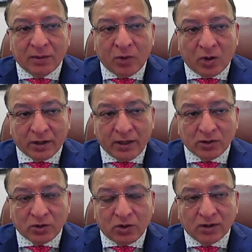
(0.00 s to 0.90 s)

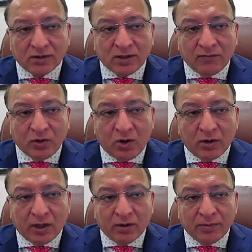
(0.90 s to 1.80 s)
mortgage costs have
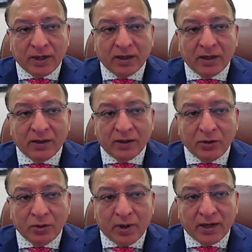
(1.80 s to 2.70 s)
gone up, and in
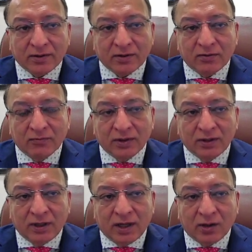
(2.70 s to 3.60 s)
US
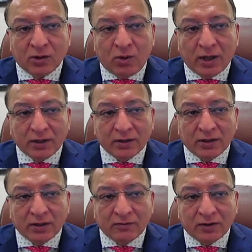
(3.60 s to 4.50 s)
with the
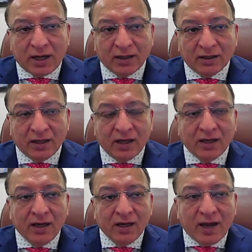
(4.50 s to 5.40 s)
quantitative tightening
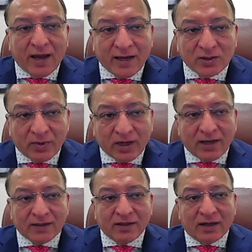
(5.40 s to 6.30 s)
as well
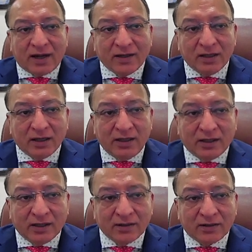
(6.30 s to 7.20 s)
as the rising
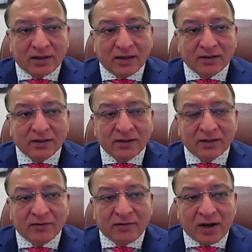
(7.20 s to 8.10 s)
interest rates, it's
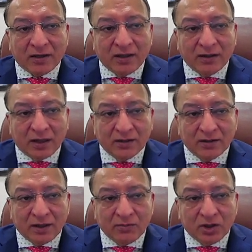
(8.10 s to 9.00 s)
affecting the
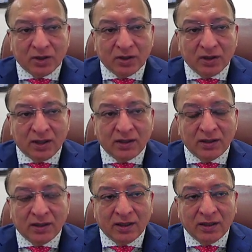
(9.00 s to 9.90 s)
consumption
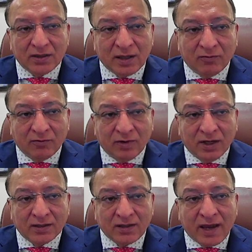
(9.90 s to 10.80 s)
in some
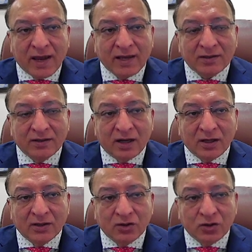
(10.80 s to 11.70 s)
ways as the
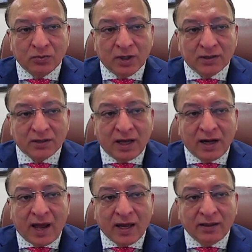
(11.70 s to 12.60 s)
consumers
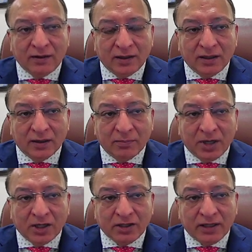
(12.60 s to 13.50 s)
align their
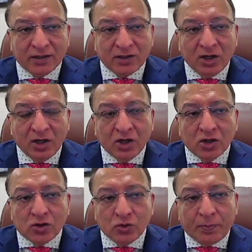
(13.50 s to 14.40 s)
budgets
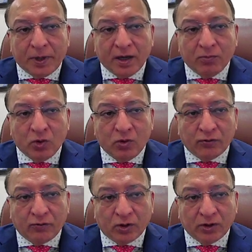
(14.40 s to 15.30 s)
to pay more
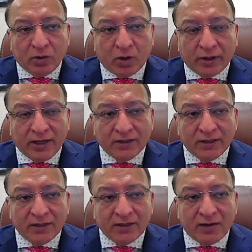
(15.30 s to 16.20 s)
for the
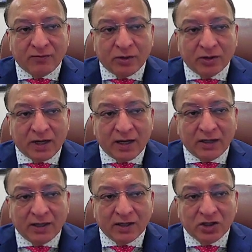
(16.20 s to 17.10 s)
mortgages and for the
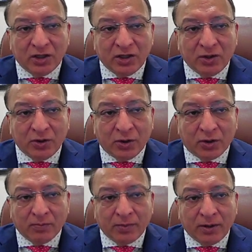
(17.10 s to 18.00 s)
energy in
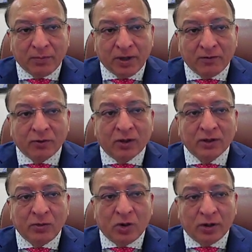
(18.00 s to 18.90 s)
Europe and pay for the
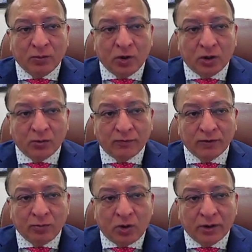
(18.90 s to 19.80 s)
more of the
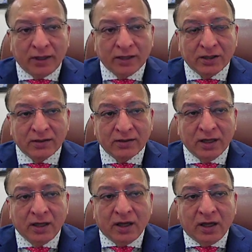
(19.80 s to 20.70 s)
mortgages
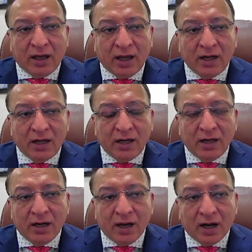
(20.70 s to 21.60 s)

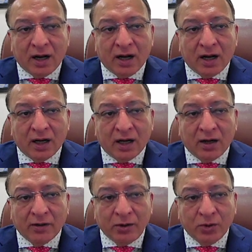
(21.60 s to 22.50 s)
in
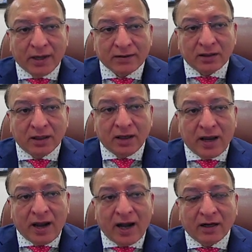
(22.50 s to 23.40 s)
USA
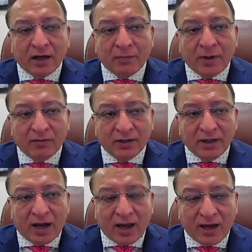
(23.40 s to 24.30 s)
and coupled with
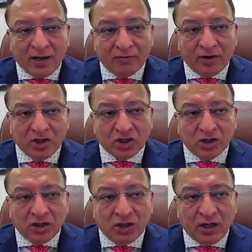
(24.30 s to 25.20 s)
the high
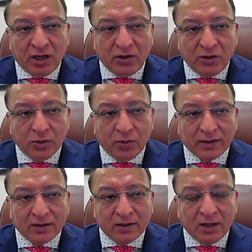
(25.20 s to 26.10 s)
inflation in
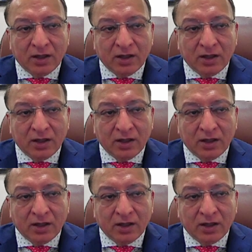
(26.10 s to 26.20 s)
US.